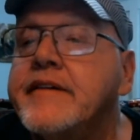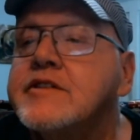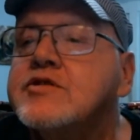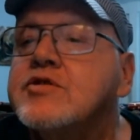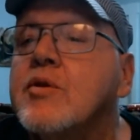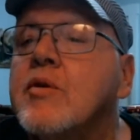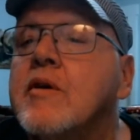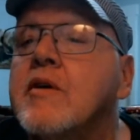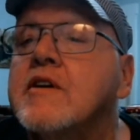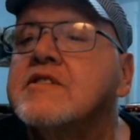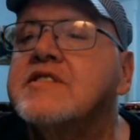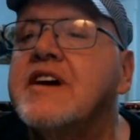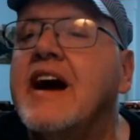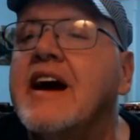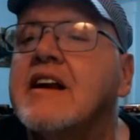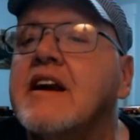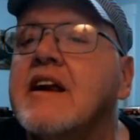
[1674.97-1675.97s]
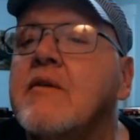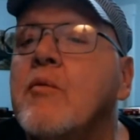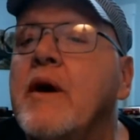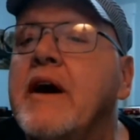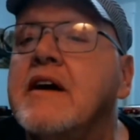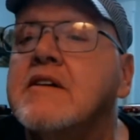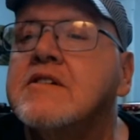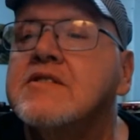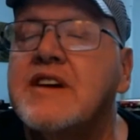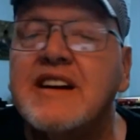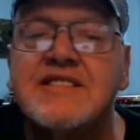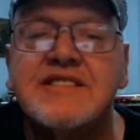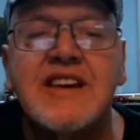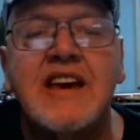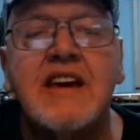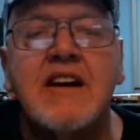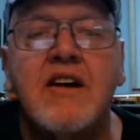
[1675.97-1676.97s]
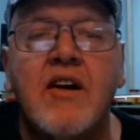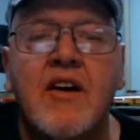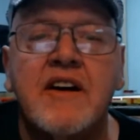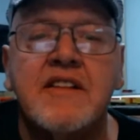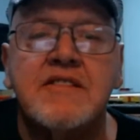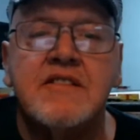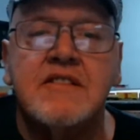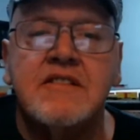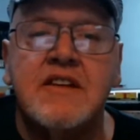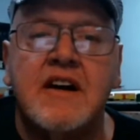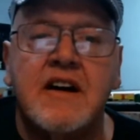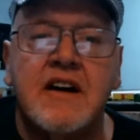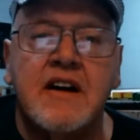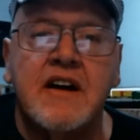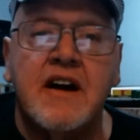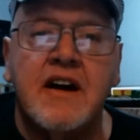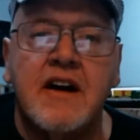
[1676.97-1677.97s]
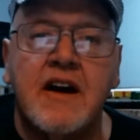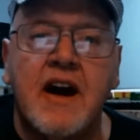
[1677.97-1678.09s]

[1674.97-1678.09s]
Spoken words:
sure exactly when, because I see you on the